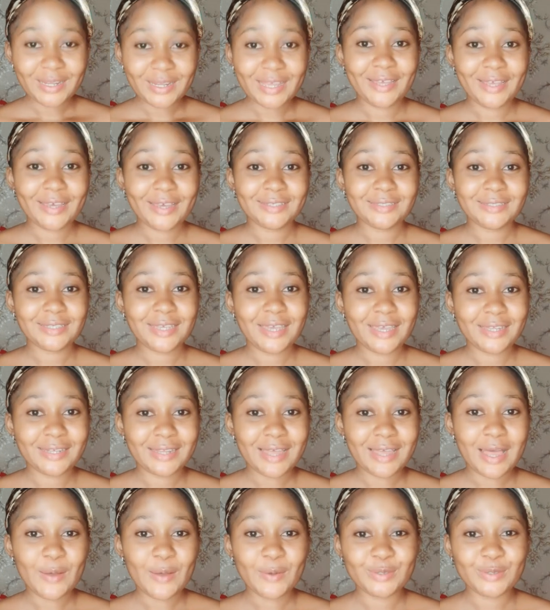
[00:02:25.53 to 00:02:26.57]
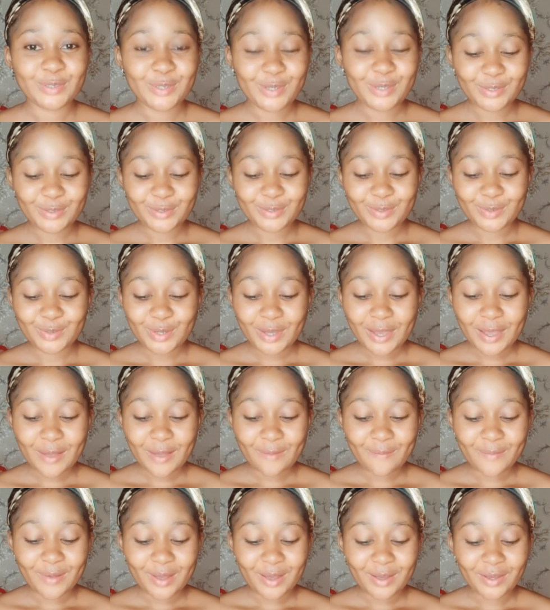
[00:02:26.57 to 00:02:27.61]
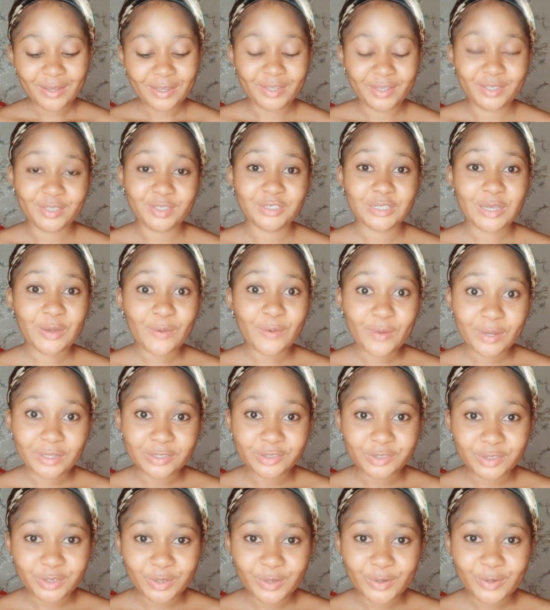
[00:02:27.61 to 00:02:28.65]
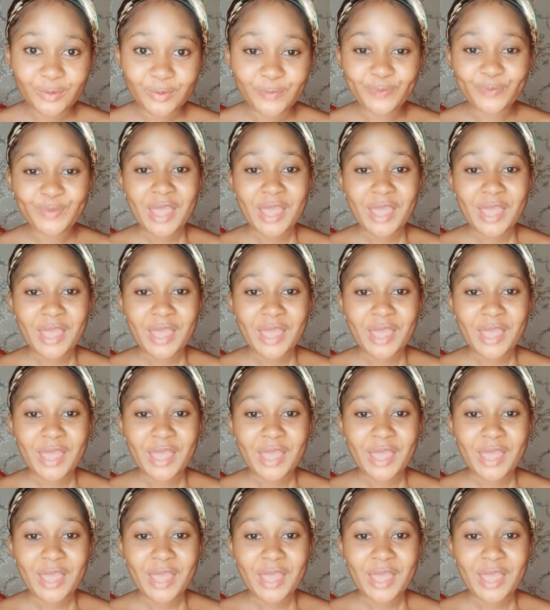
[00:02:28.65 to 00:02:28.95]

I said I was going to talk about a shower gel,